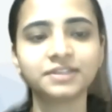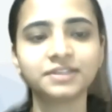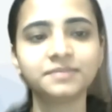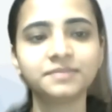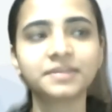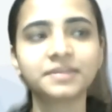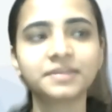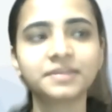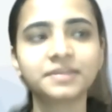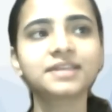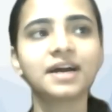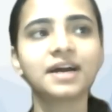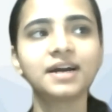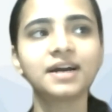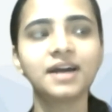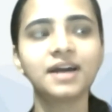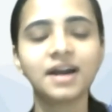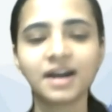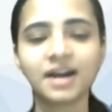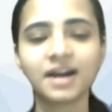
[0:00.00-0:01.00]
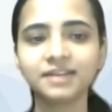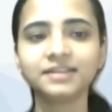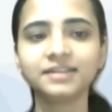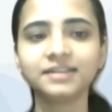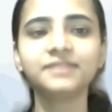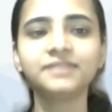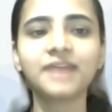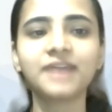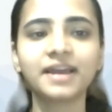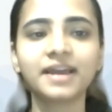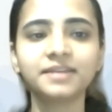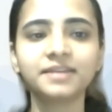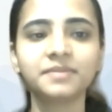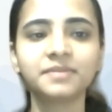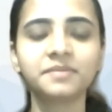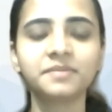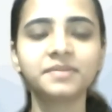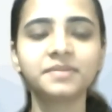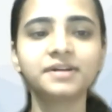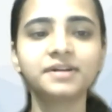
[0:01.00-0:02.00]
because earlier I
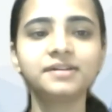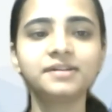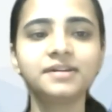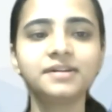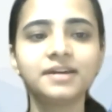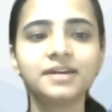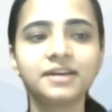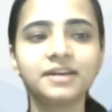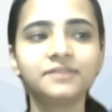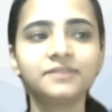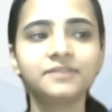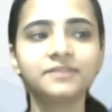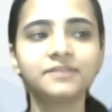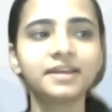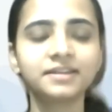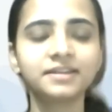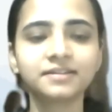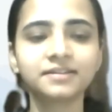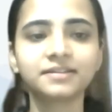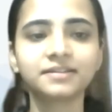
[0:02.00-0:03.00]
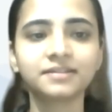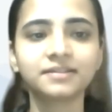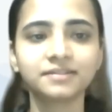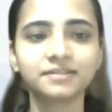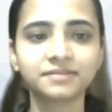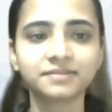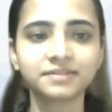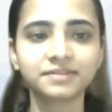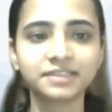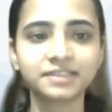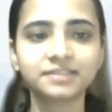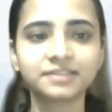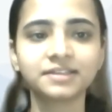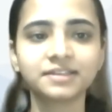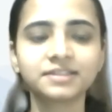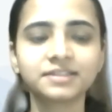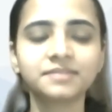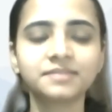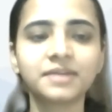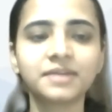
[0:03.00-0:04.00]
remember if I
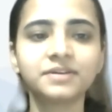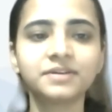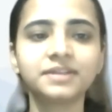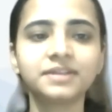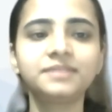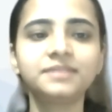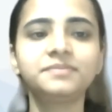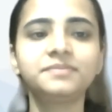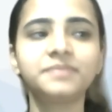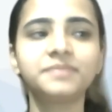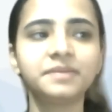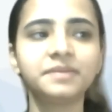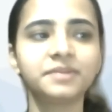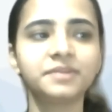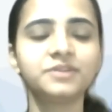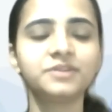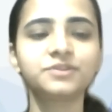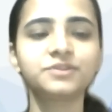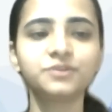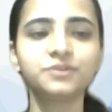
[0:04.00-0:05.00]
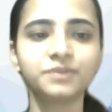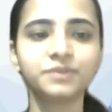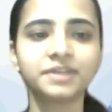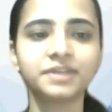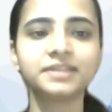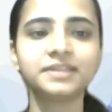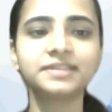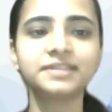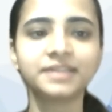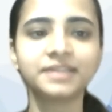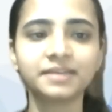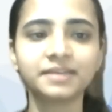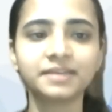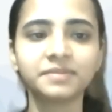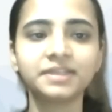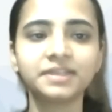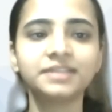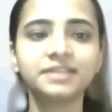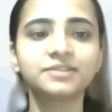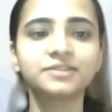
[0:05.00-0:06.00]
research about it, people used to wear in
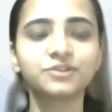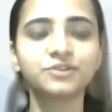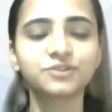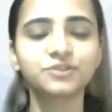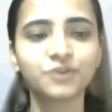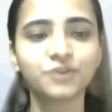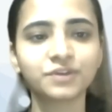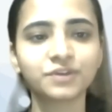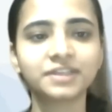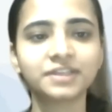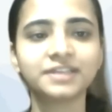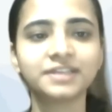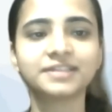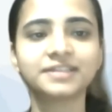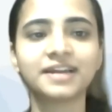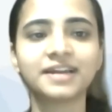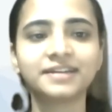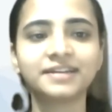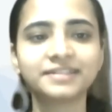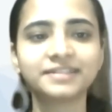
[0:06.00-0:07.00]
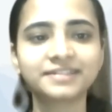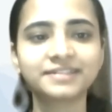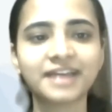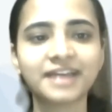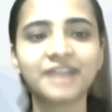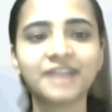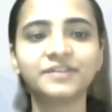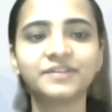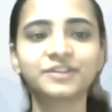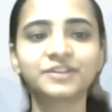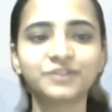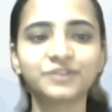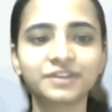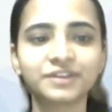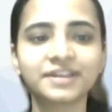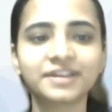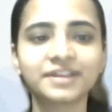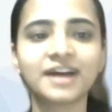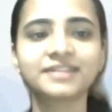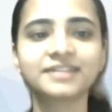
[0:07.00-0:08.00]
ceremonies those dhotis and style with
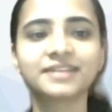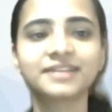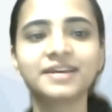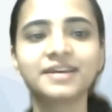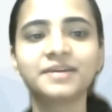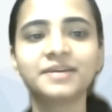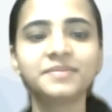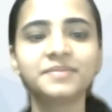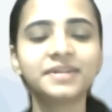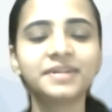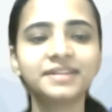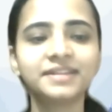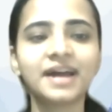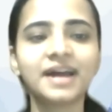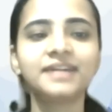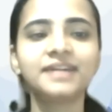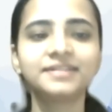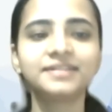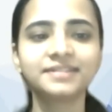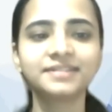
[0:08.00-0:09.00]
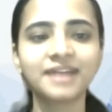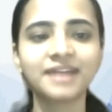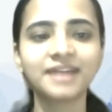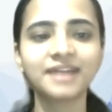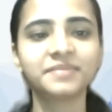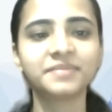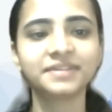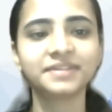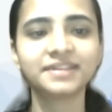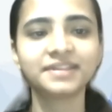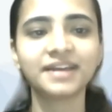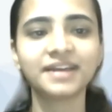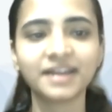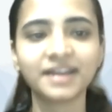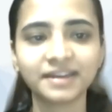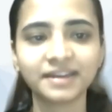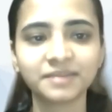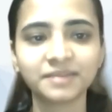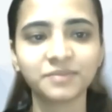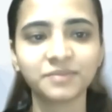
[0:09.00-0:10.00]
kurtas, but that doesn't happen
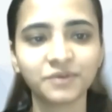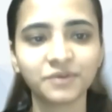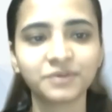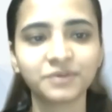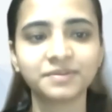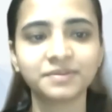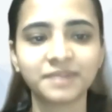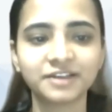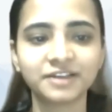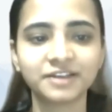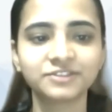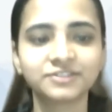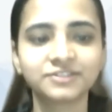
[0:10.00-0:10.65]
anymore much.